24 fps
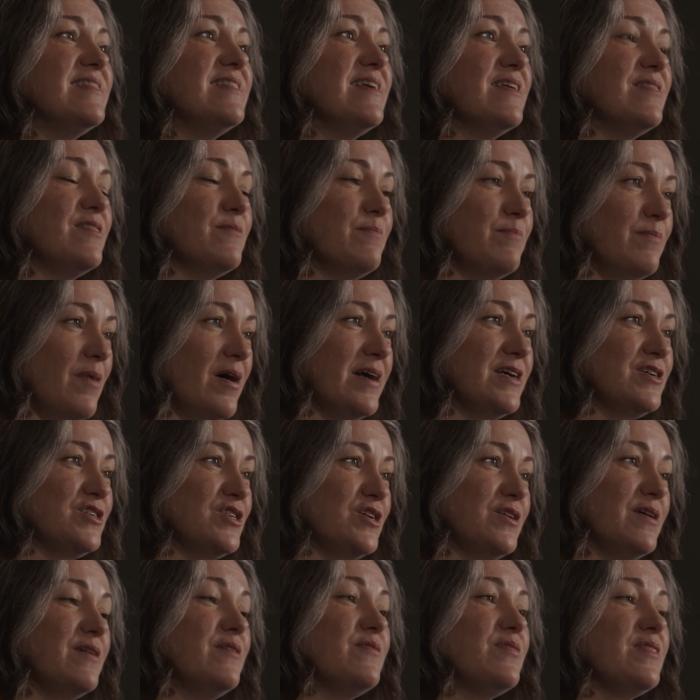Then the buyers
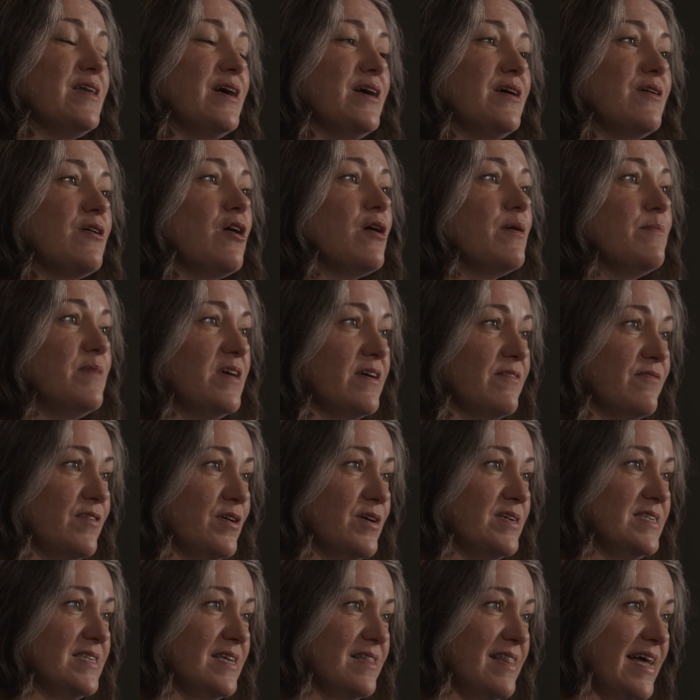that are out there are being
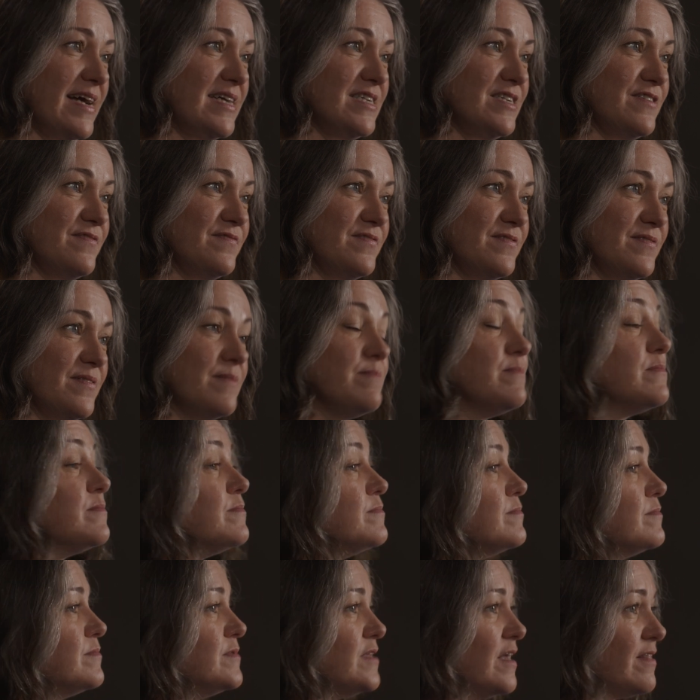very selective.
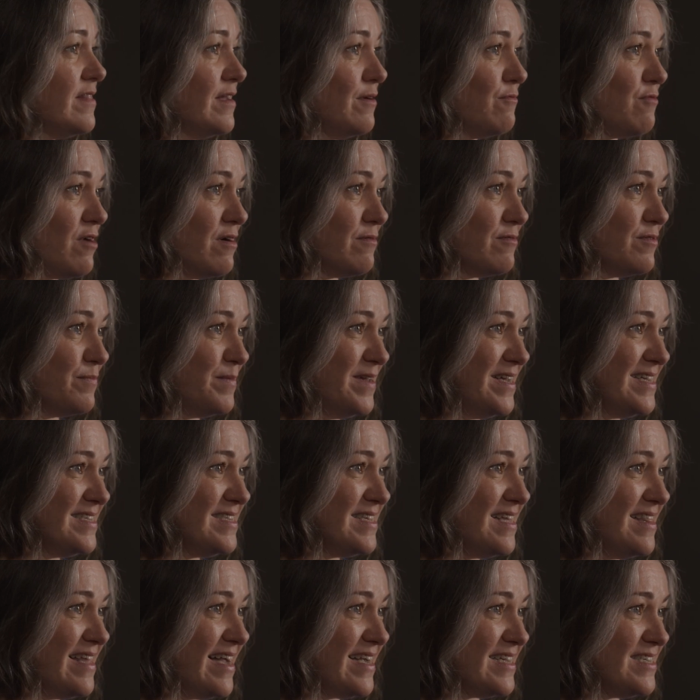Nothing wrong with being
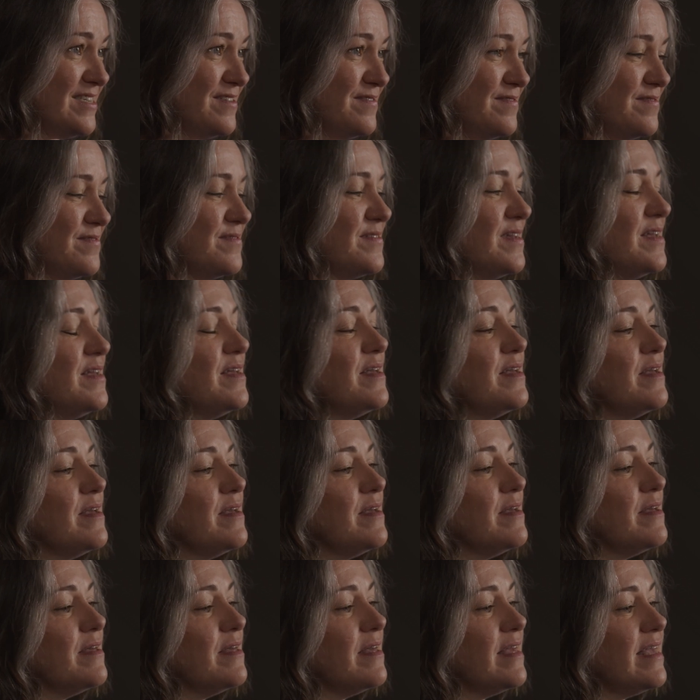selective.
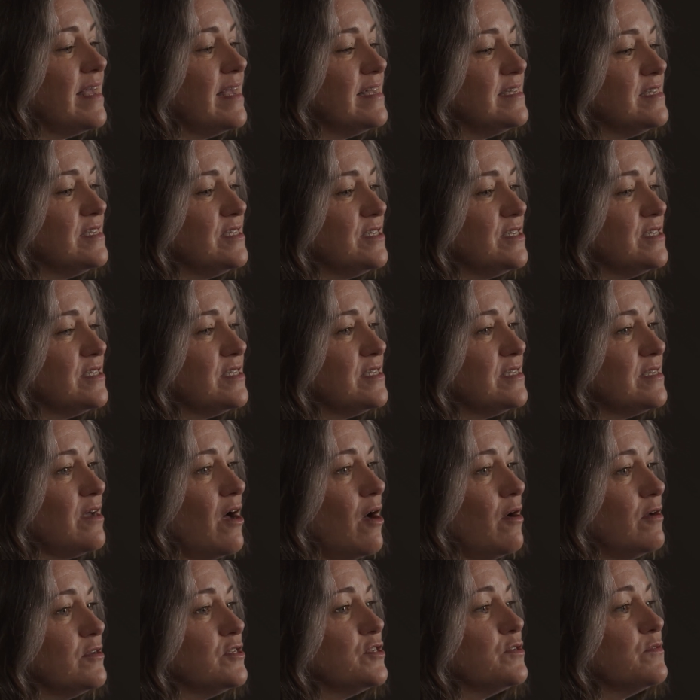It's just
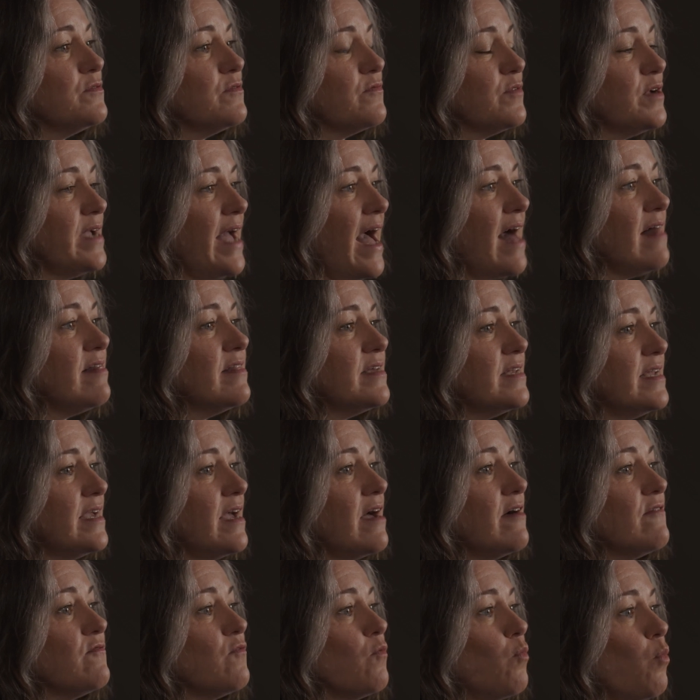also a
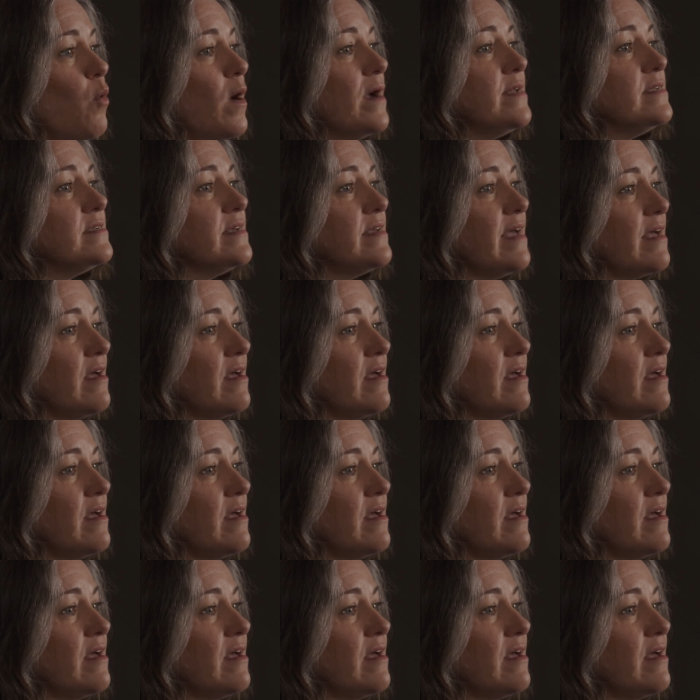reality of what